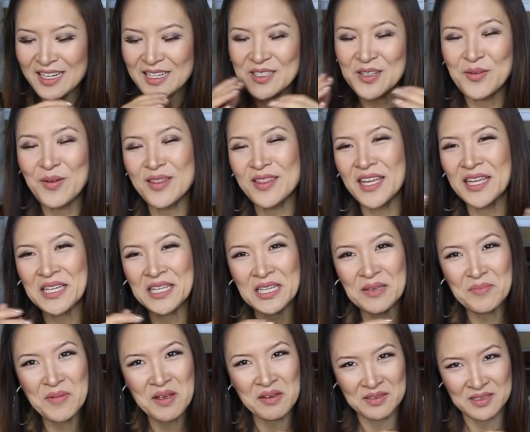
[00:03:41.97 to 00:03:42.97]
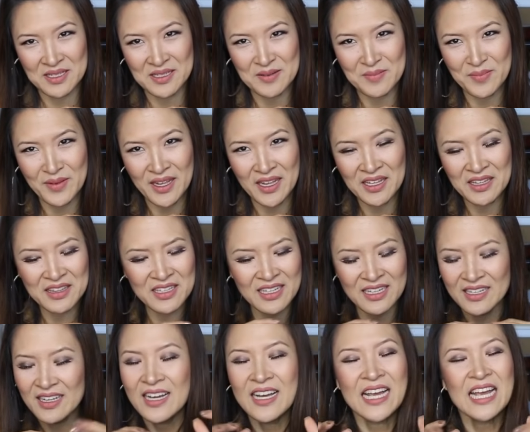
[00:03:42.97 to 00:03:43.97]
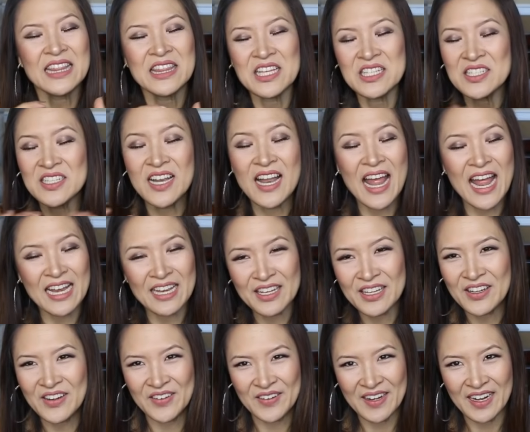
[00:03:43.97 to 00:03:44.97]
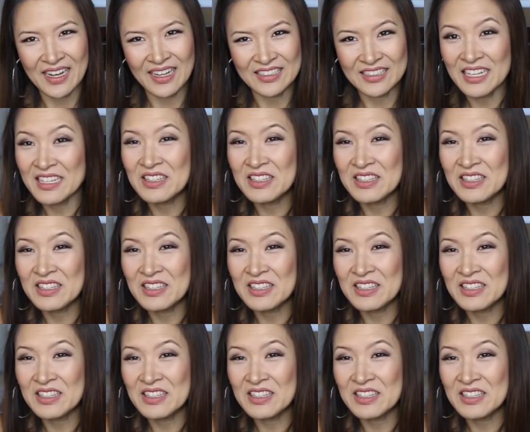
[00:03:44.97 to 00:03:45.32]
So when they emailed to me, it doesn't end here, guys.